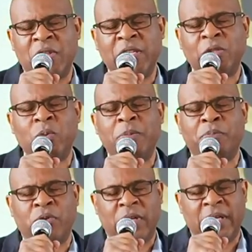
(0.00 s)
This we
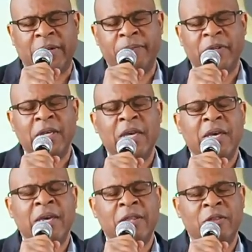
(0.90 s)
pray
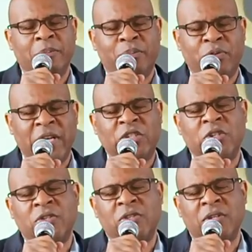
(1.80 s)
in the
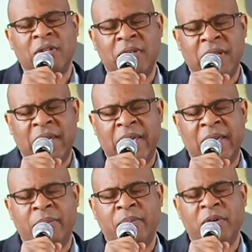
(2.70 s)
precious
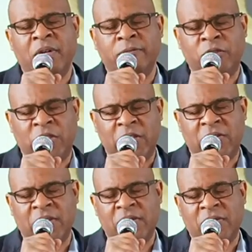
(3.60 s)
name of
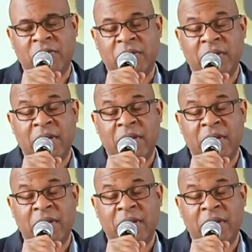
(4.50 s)
Jesus.